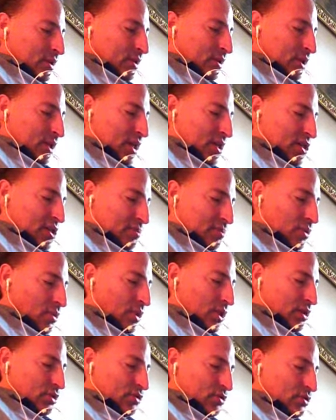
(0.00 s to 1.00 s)
He has
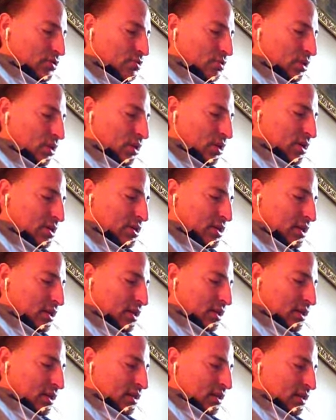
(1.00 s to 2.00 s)
spoken true words.
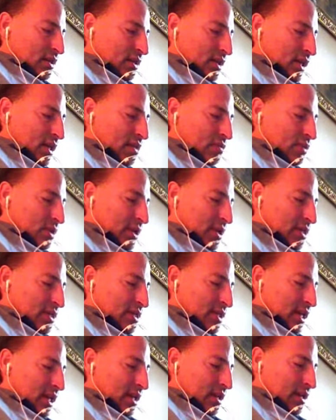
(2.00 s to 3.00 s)
That is what is
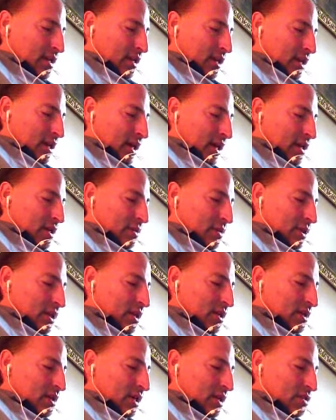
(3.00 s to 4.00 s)
said, and he really
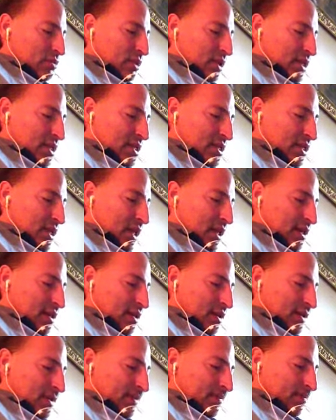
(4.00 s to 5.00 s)
does what is said.
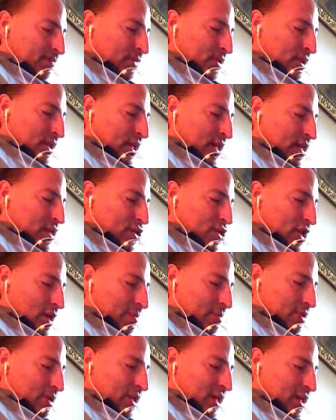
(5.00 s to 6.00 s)
Like a
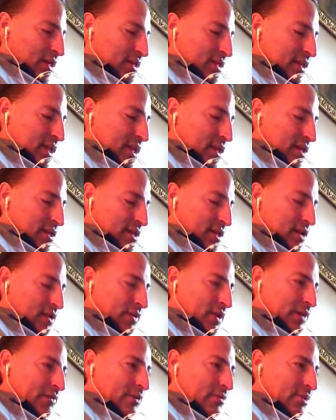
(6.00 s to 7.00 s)
shepherd, he has taken care of
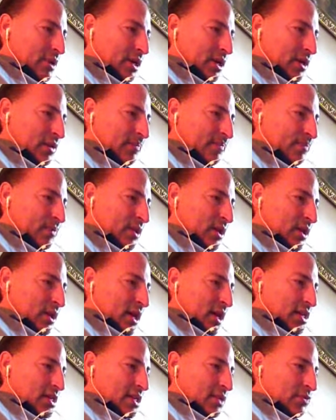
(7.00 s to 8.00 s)
everybody.
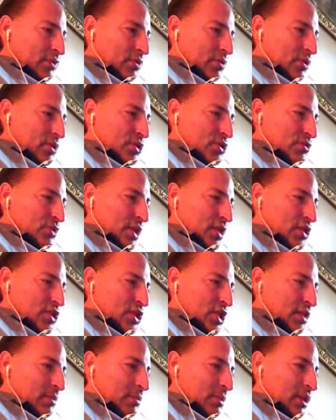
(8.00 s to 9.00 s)
As if you were stray
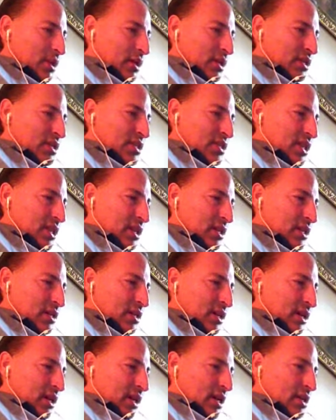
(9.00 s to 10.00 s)
sheep, sick,
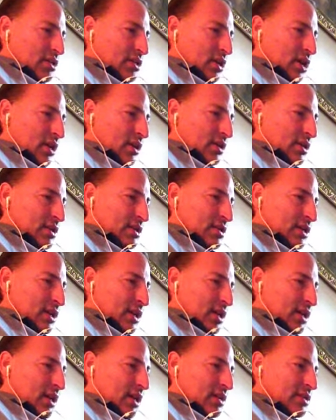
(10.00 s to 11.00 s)
in darkness,
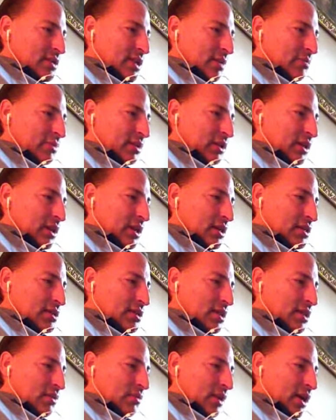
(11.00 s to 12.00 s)
he has come to lead us
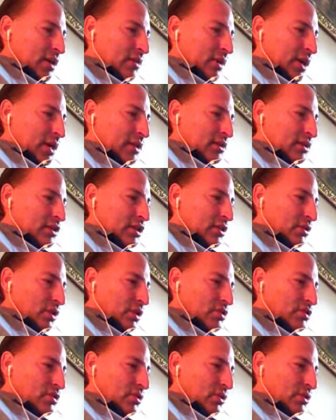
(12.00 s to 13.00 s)
to the right way, to cure our
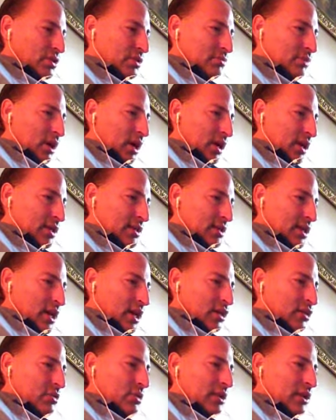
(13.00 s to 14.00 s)
souls and bodies,
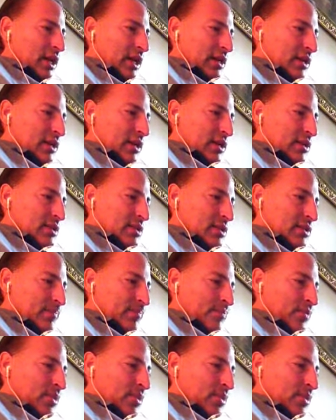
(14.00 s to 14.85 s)
to enlighten us.